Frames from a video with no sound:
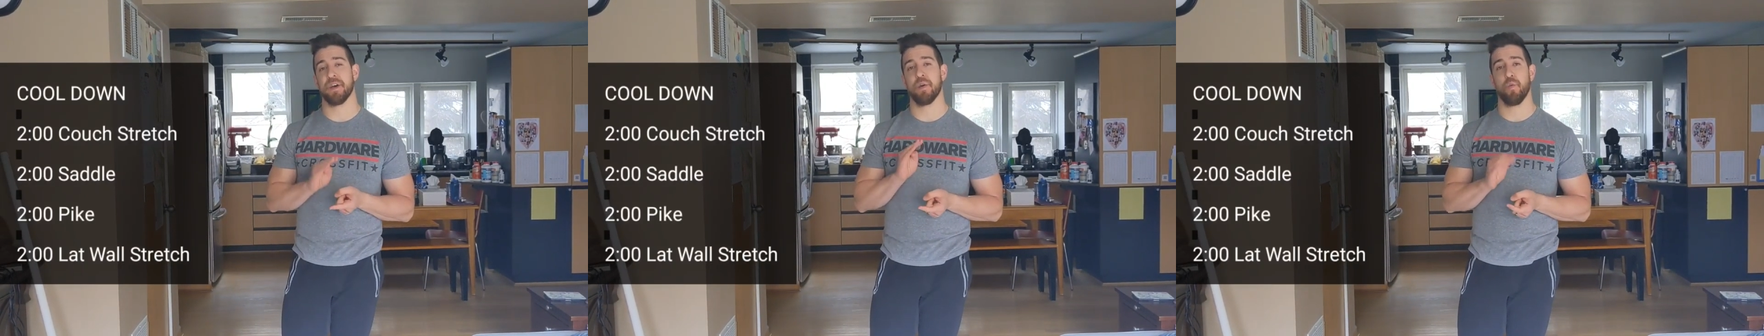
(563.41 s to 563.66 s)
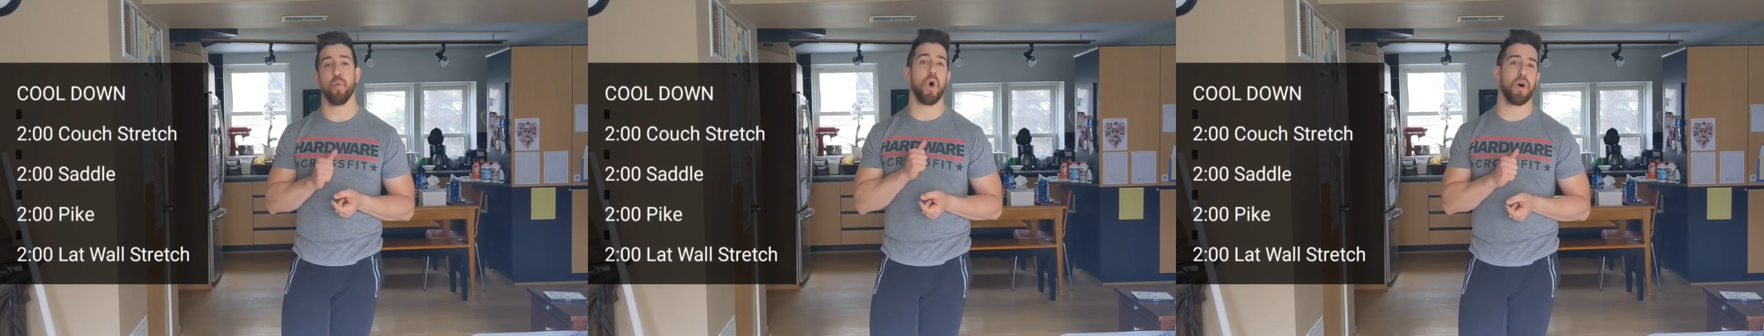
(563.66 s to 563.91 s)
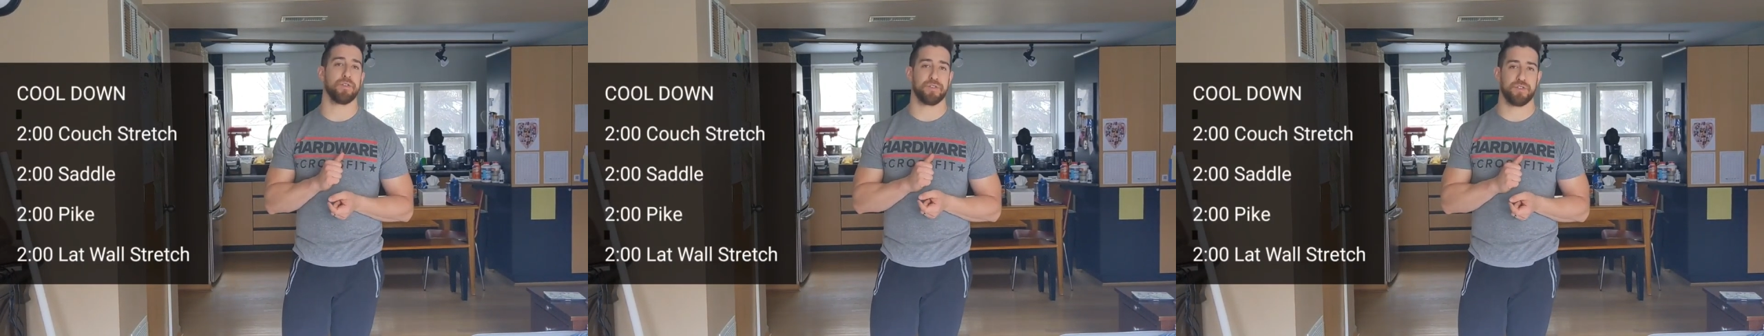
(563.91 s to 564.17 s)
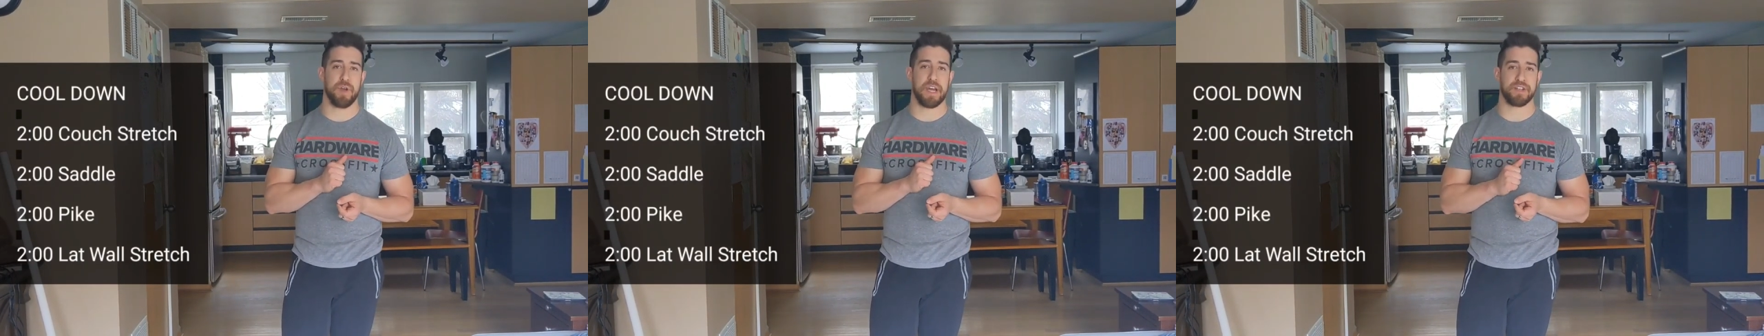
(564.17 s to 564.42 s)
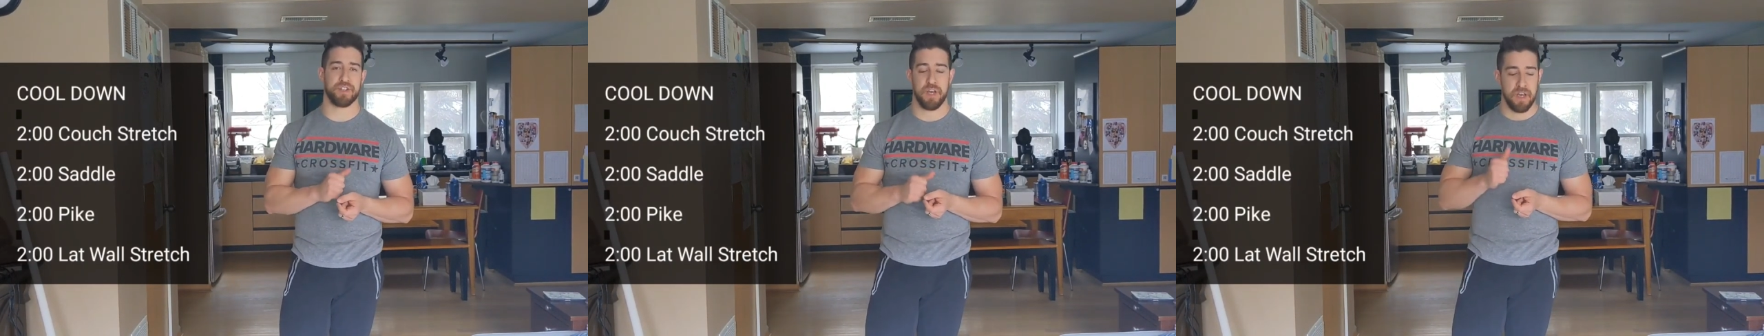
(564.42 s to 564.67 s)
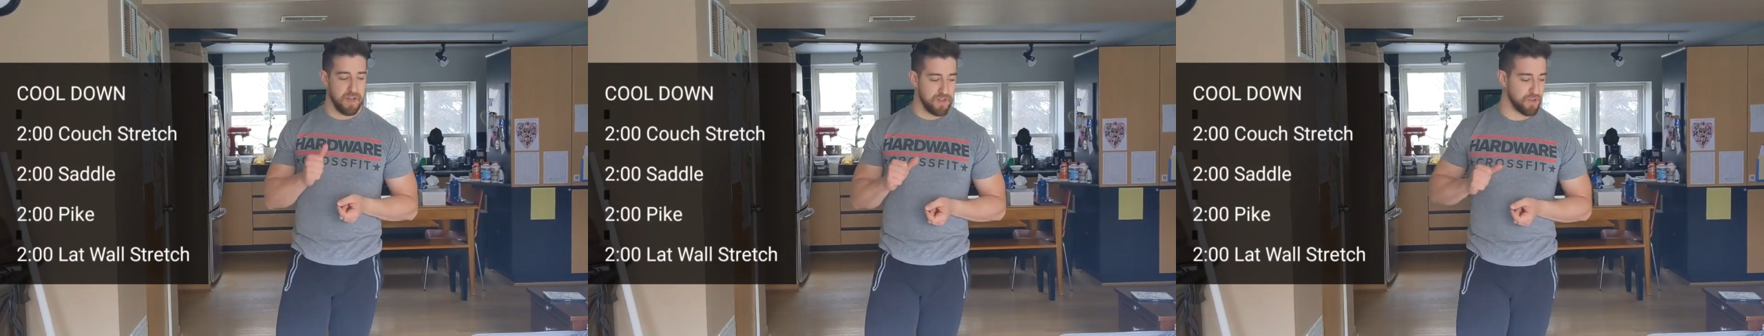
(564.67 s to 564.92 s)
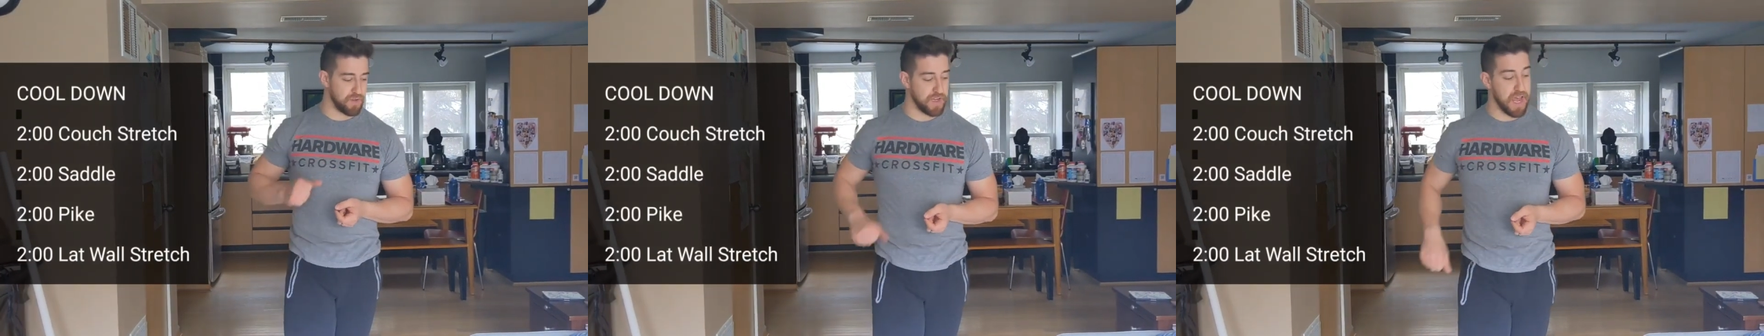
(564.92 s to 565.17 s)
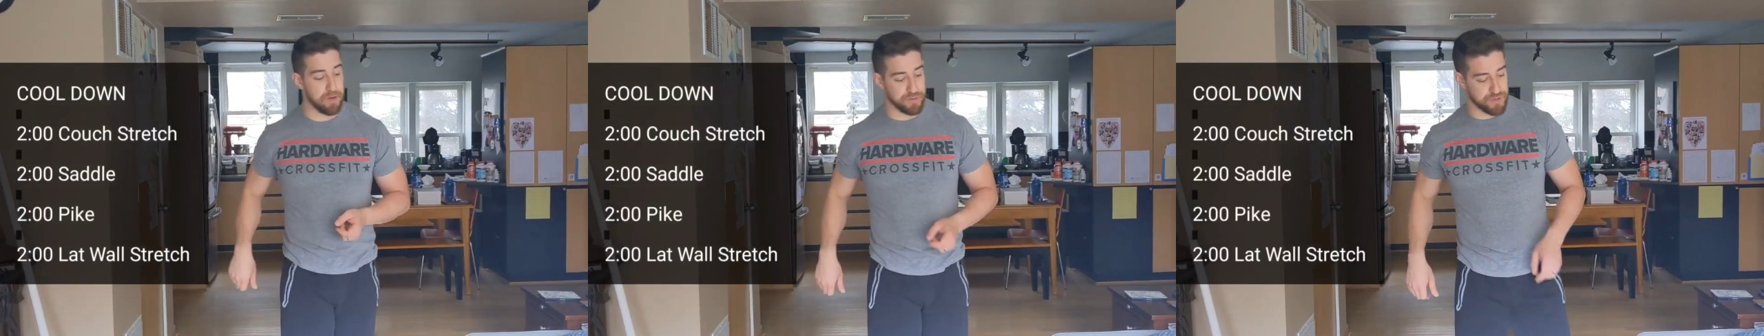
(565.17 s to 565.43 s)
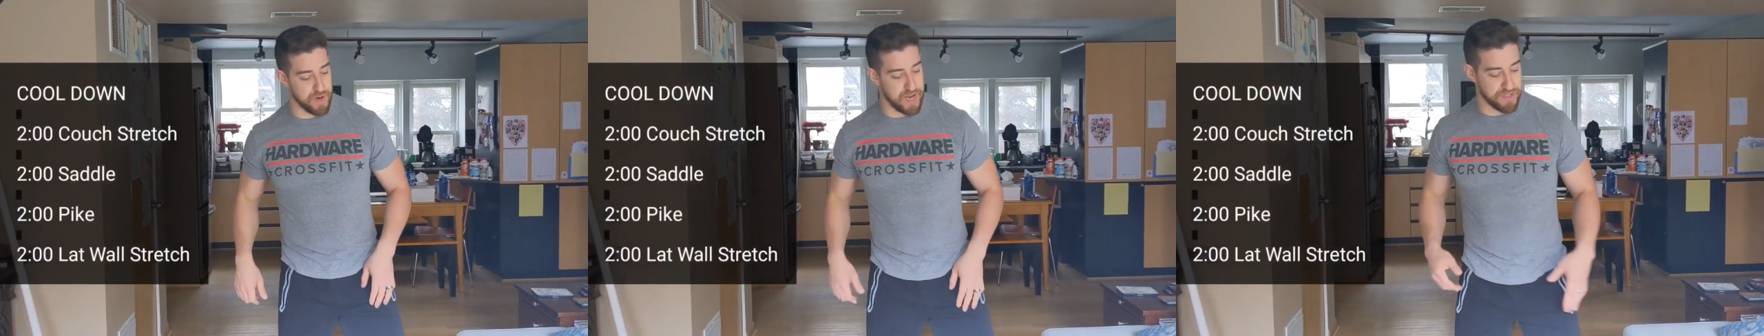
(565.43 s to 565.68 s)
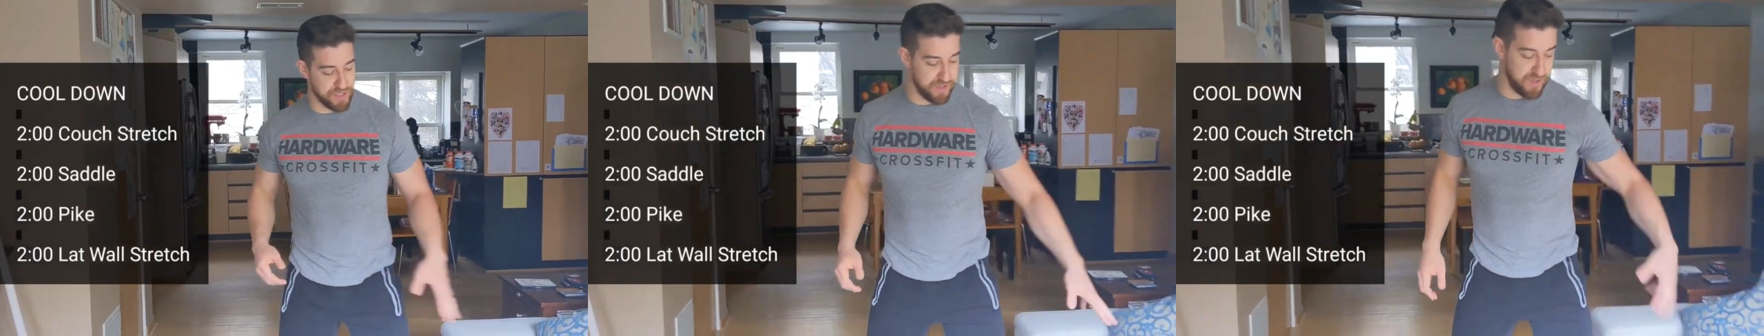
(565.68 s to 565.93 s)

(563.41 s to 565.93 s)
wall stretch. So the couch stretch